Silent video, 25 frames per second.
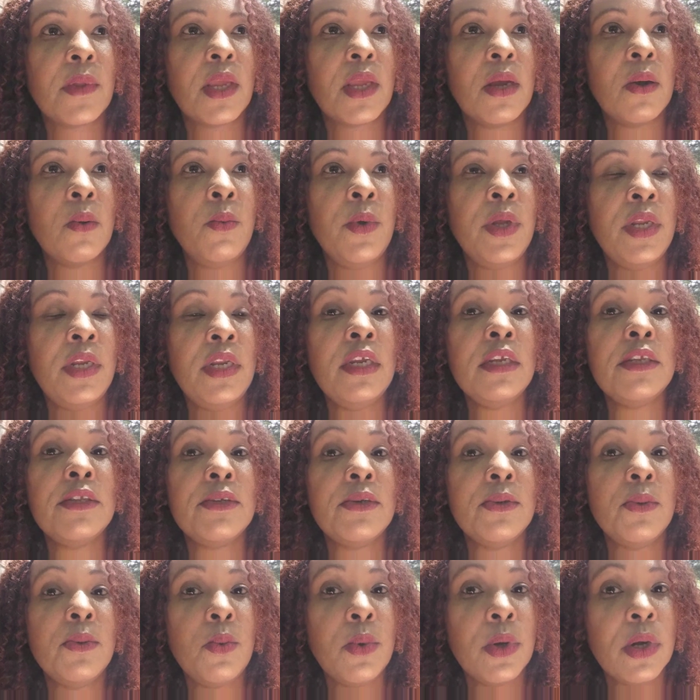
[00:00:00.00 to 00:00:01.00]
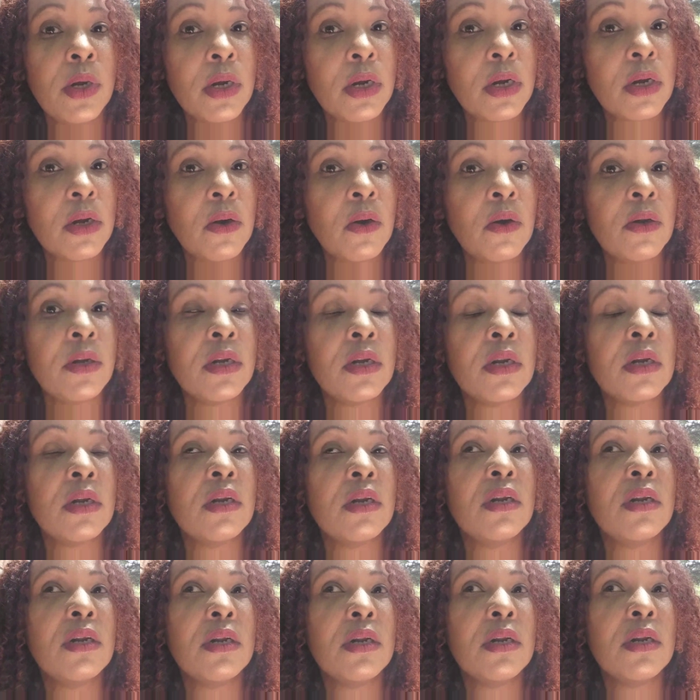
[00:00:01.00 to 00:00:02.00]
we need to work on
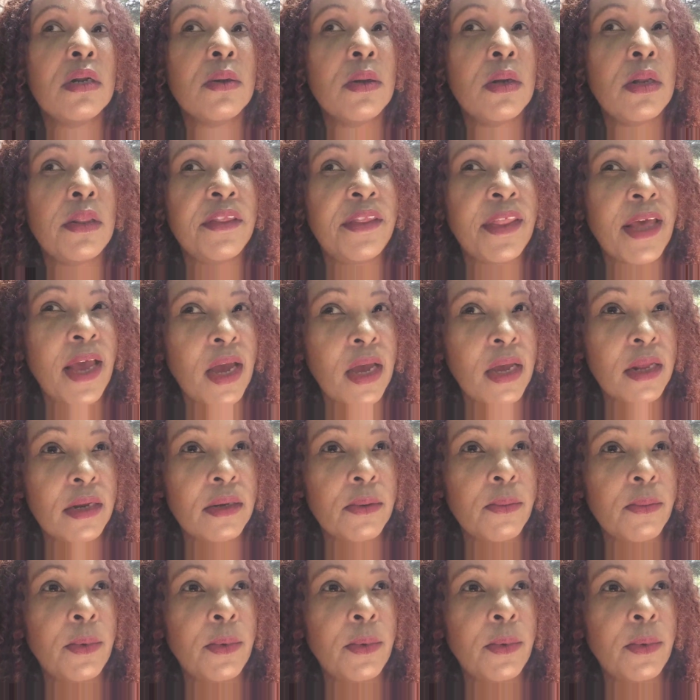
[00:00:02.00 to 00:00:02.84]
that.